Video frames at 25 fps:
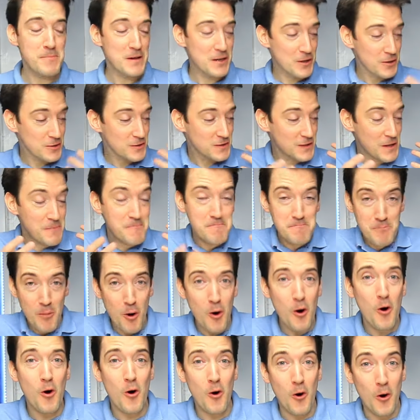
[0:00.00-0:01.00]
Because the
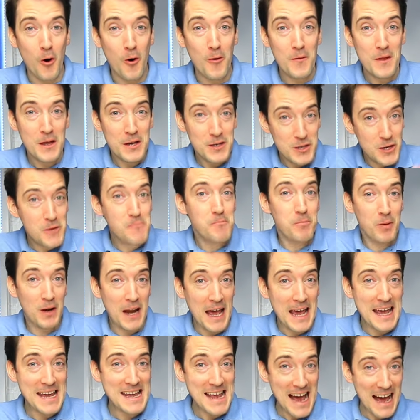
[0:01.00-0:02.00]
more you
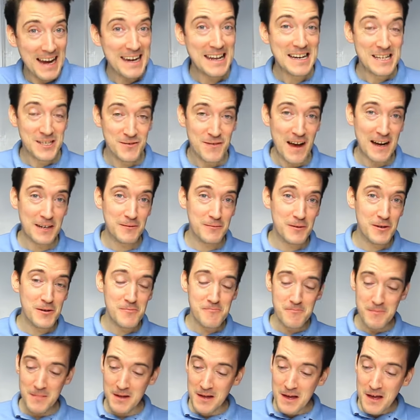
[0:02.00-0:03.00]
play and interact with
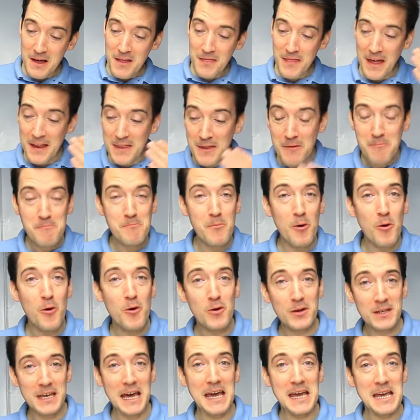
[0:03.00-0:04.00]
them, then the
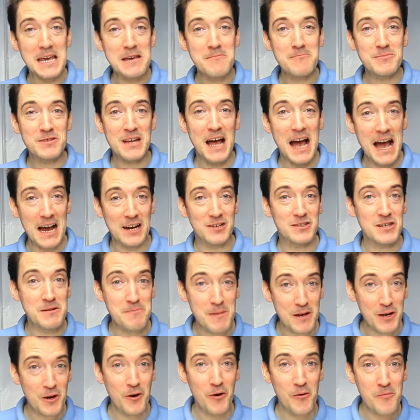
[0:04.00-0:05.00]
more games actually
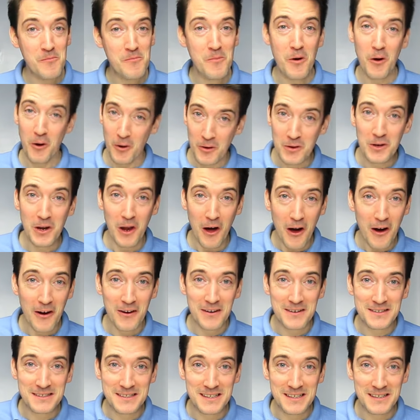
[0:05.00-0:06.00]
become
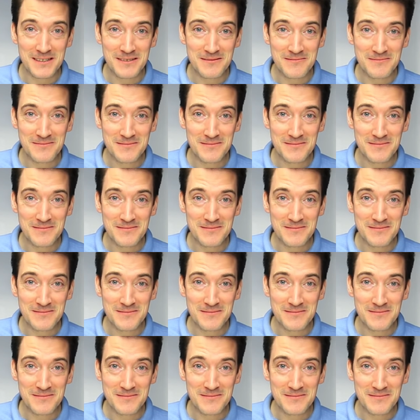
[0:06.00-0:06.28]
unlocked.